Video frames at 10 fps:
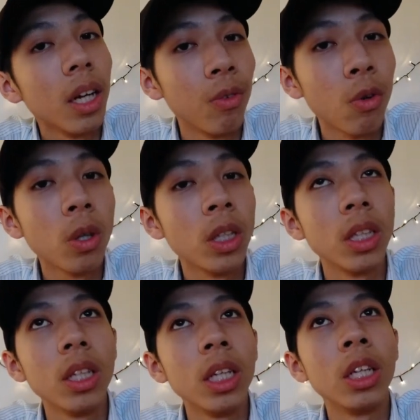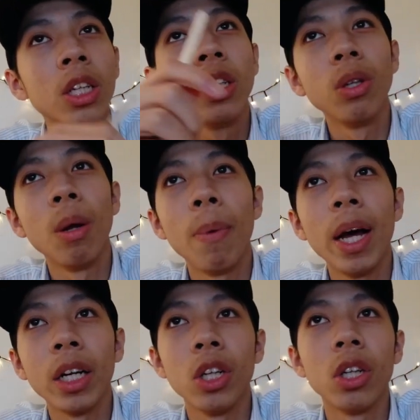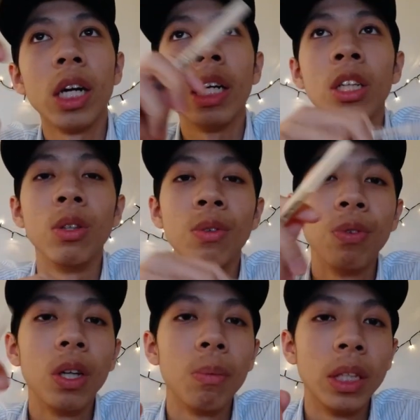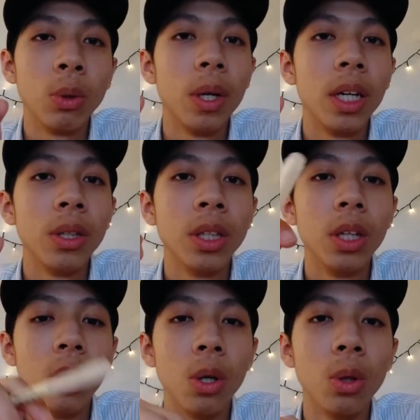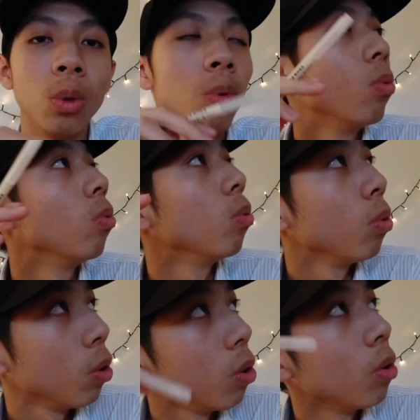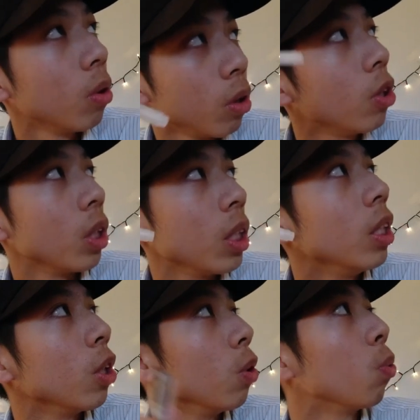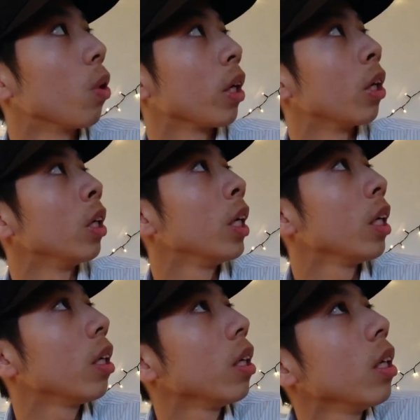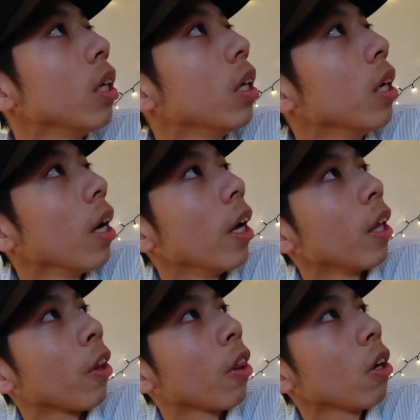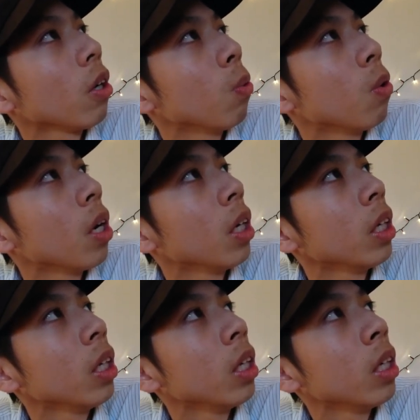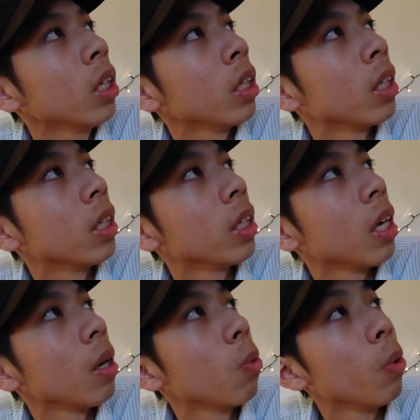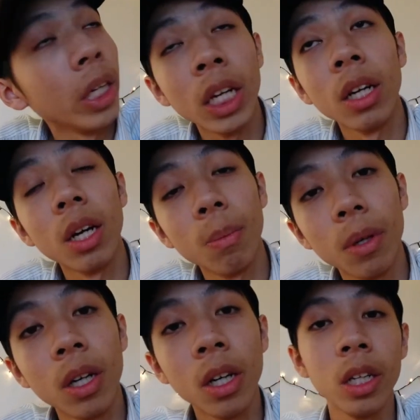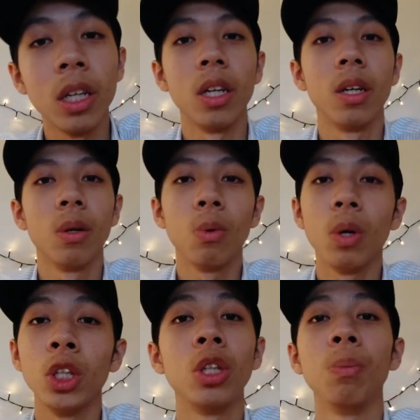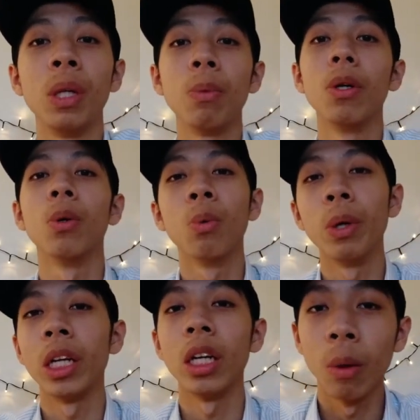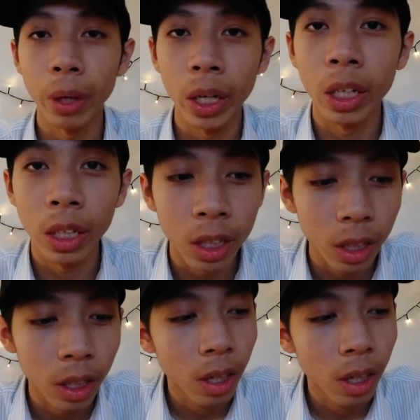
of course include the backyard I need to film as well, so just need to work on it. And the third one is waking up earlier. Why should people waking up earlier?